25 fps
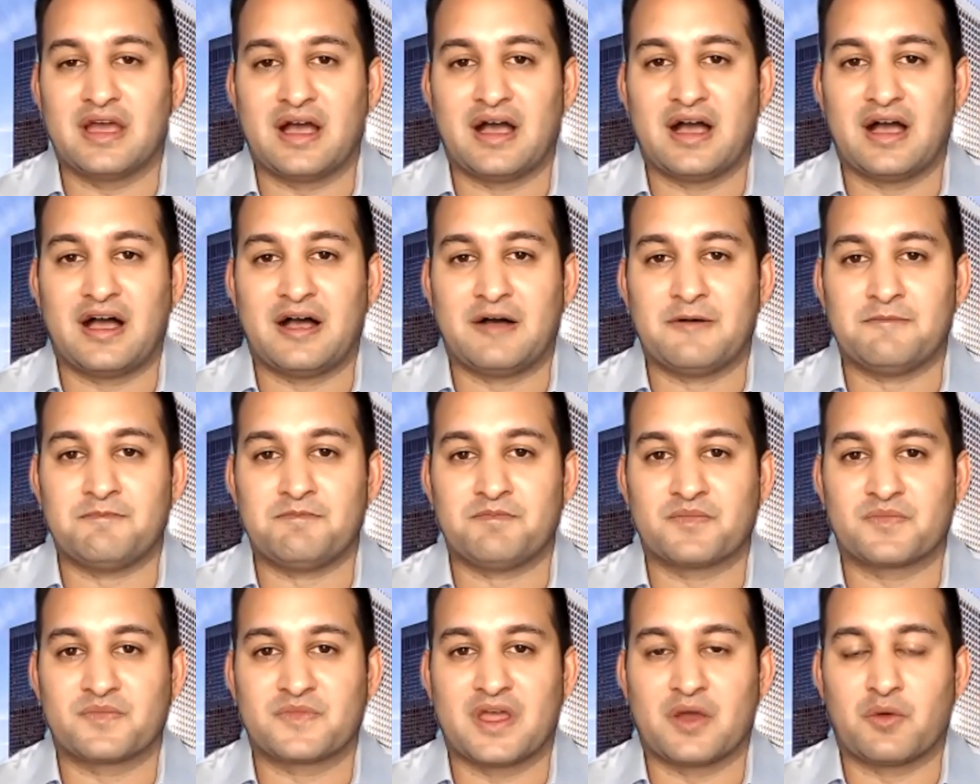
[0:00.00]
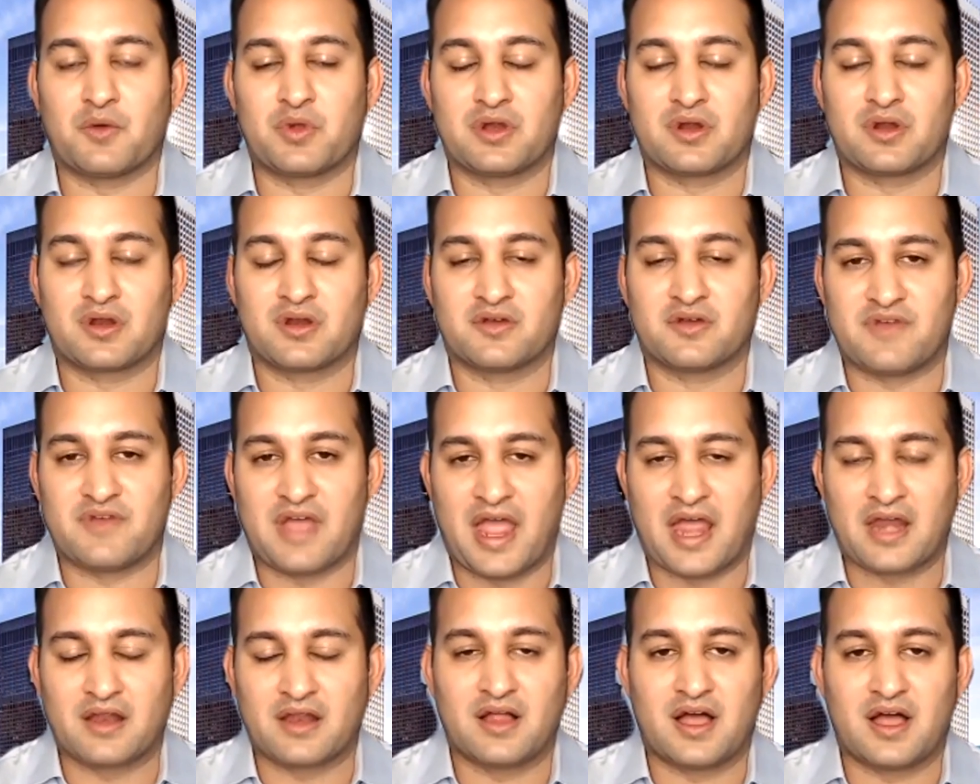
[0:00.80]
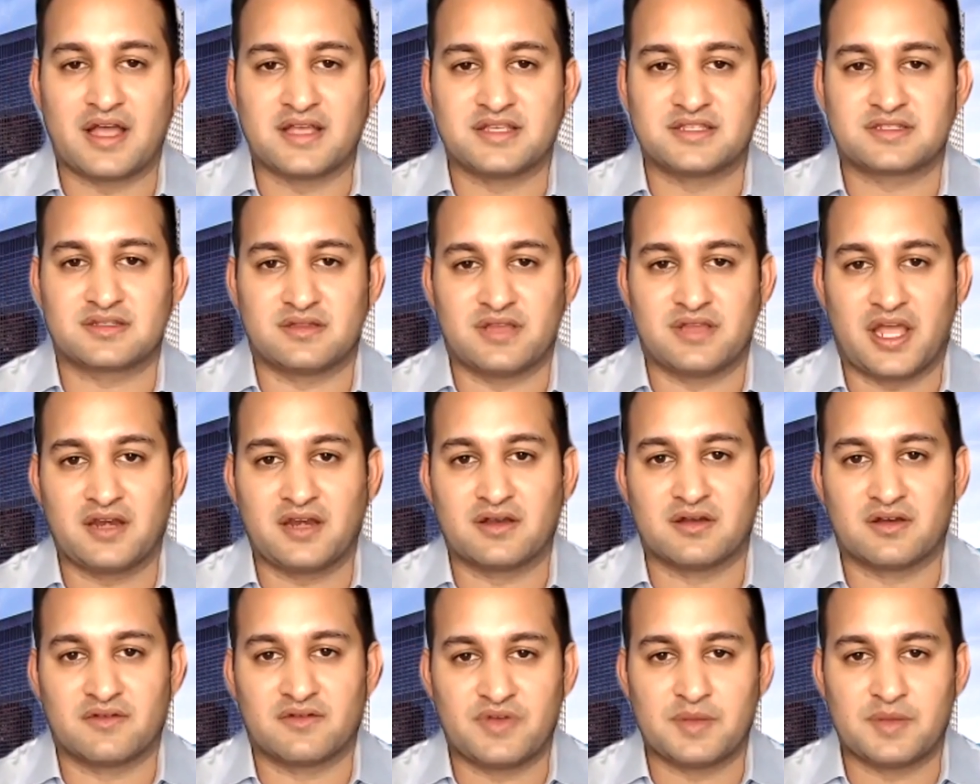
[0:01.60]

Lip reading: going to analyze later,